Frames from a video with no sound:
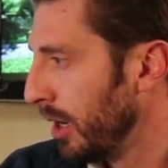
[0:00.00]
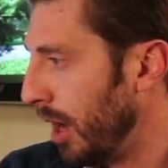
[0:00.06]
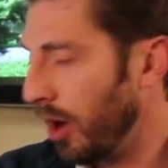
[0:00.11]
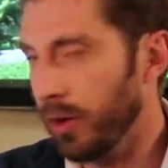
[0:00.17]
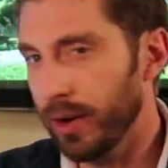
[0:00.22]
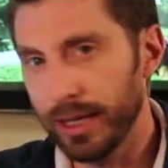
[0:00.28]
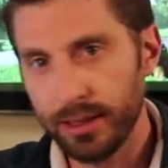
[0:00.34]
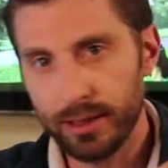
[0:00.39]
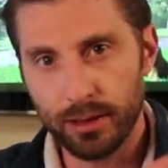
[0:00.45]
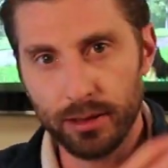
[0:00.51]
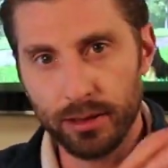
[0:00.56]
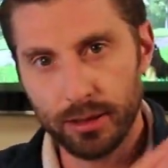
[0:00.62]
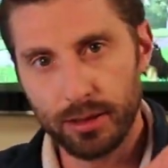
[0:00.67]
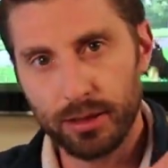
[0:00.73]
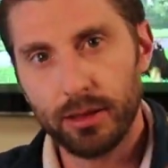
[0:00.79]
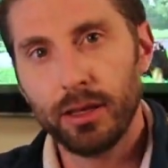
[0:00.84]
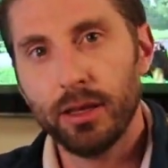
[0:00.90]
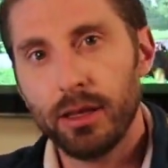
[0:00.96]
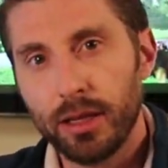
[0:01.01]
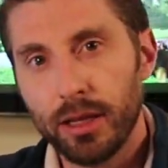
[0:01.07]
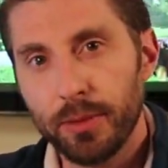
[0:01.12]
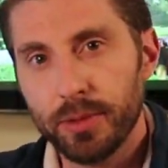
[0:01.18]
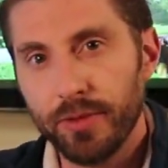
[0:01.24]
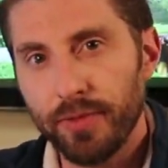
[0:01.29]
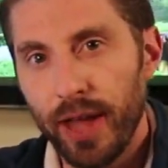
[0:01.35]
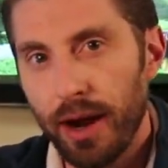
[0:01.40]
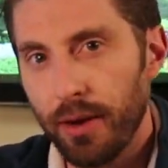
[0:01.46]
I'll insert
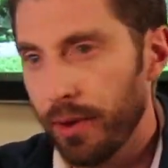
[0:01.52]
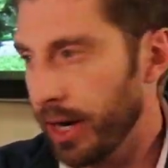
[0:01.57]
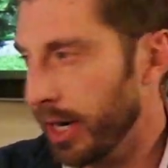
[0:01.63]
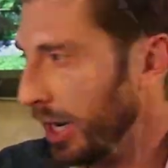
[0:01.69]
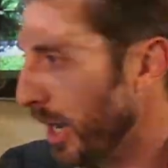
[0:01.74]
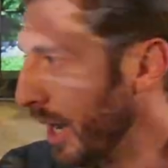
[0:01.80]
clips of that right